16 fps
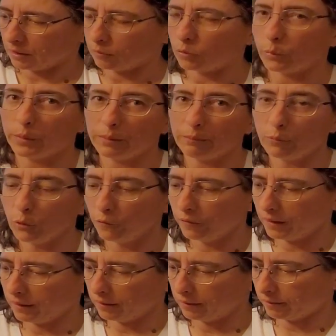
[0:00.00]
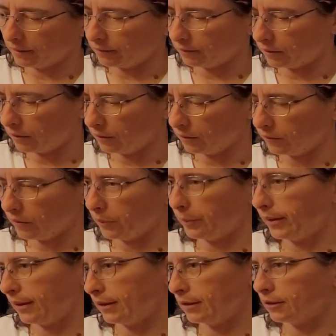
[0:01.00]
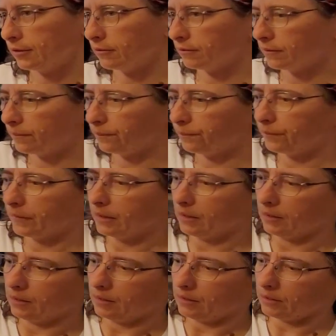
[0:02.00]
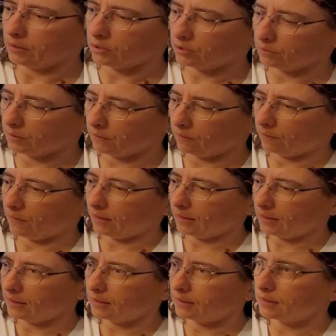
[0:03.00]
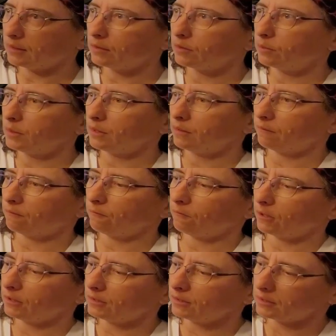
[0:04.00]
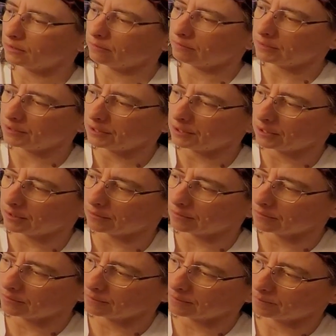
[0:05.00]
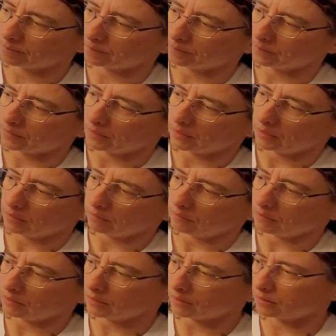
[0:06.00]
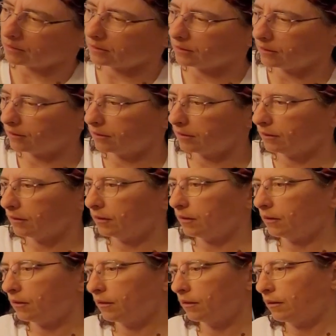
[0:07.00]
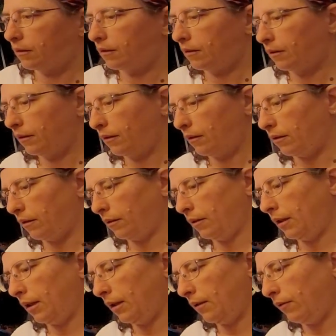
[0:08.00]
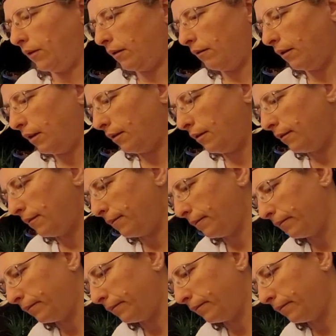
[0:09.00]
We'll be moving it around all over the place, so it should be fine. And this will be the front right here, this concave area.